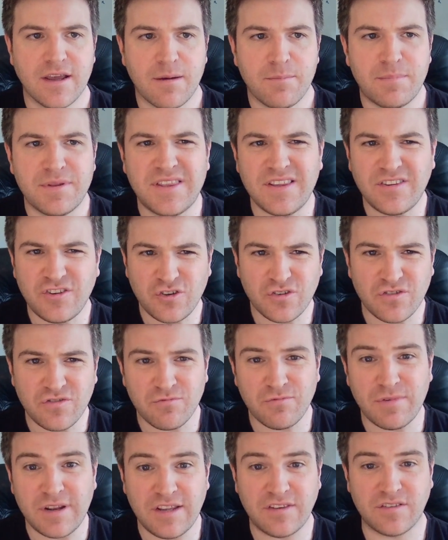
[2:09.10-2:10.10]
But this shouldn't
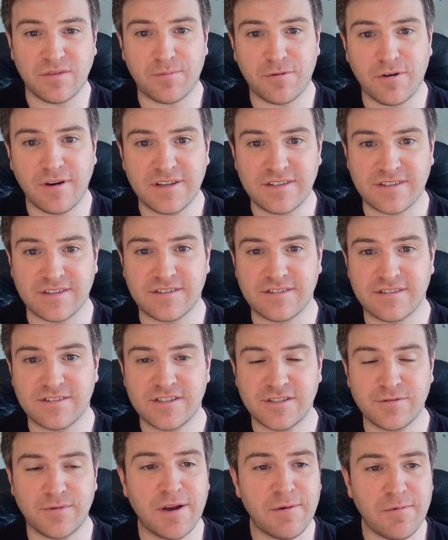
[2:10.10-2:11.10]
really surprise us.
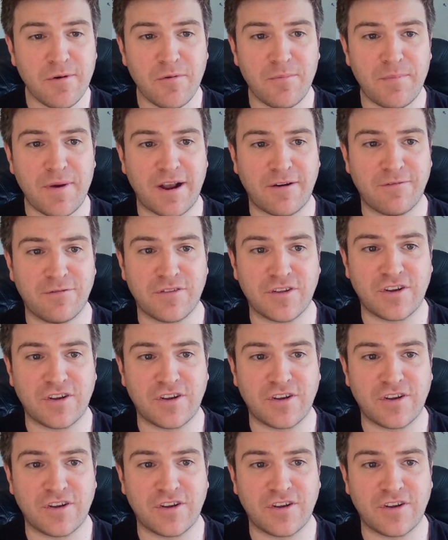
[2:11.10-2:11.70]
So I wrote back for the